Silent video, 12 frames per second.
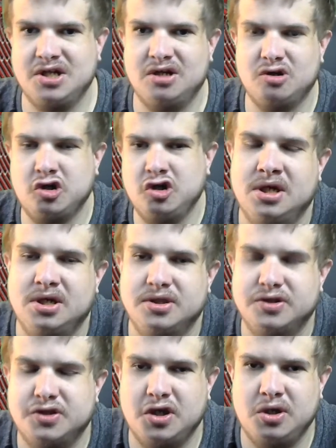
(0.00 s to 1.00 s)
could
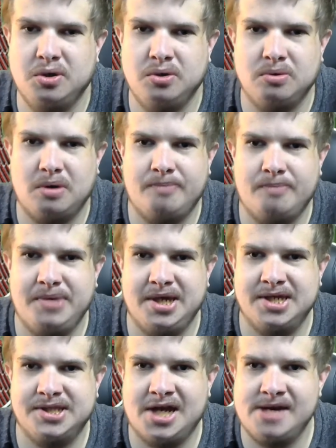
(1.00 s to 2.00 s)
do a bit of
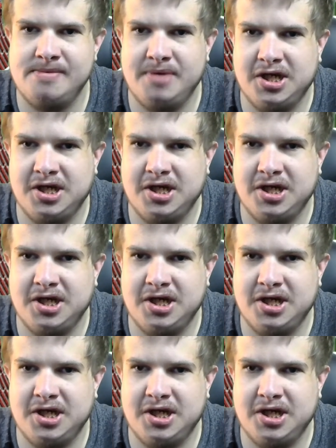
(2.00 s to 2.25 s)
damage.